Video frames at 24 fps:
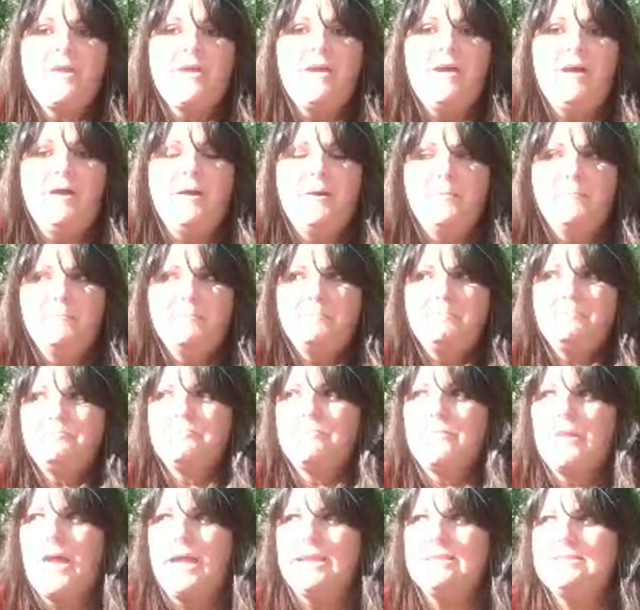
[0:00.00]

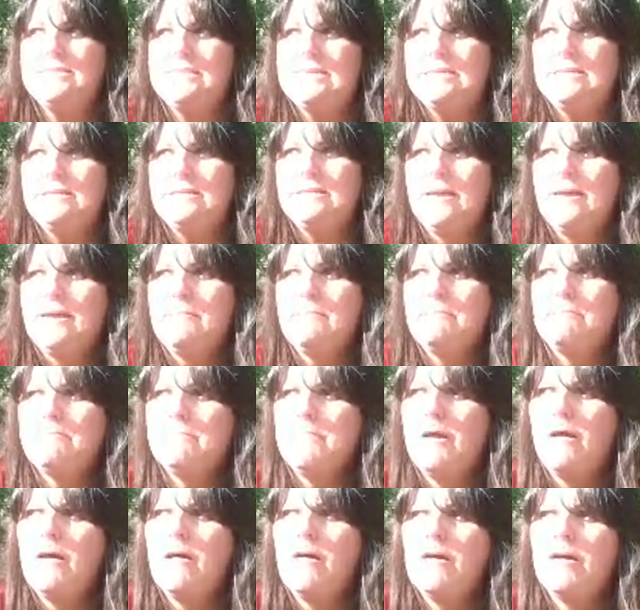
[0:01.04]
I did
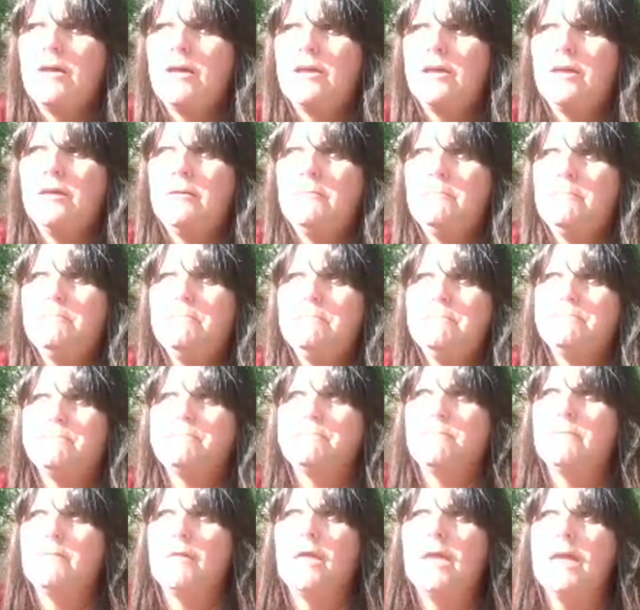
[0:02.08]
on
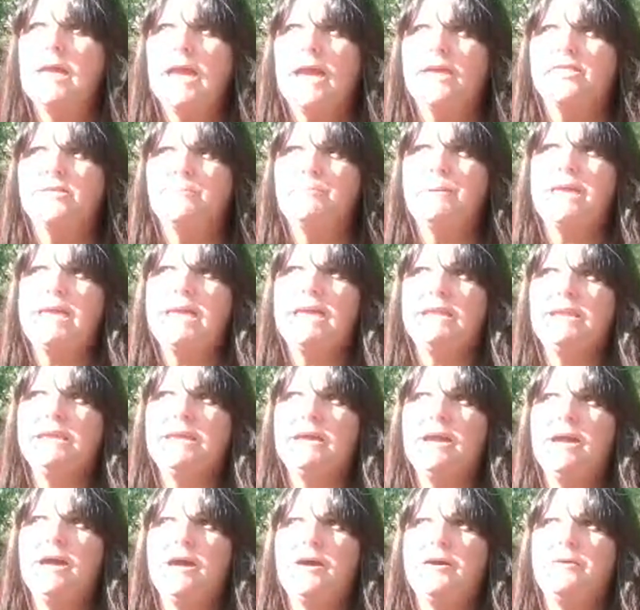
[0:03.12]
at the beginning
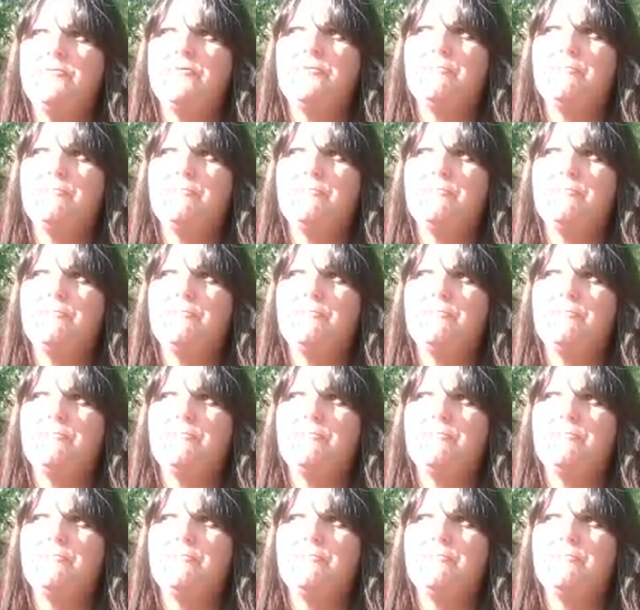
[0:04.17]
of